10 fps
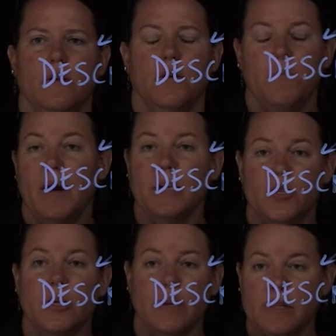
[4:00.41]
you might
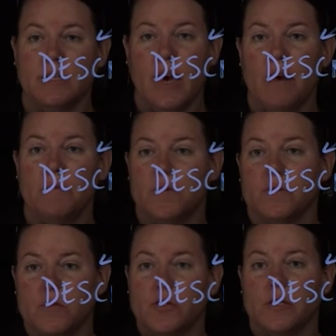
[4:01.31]
just
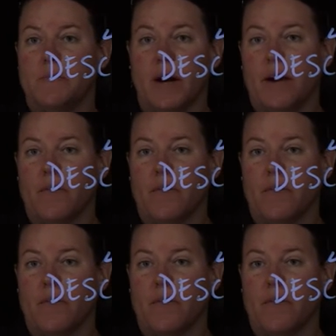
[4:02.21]
capture just about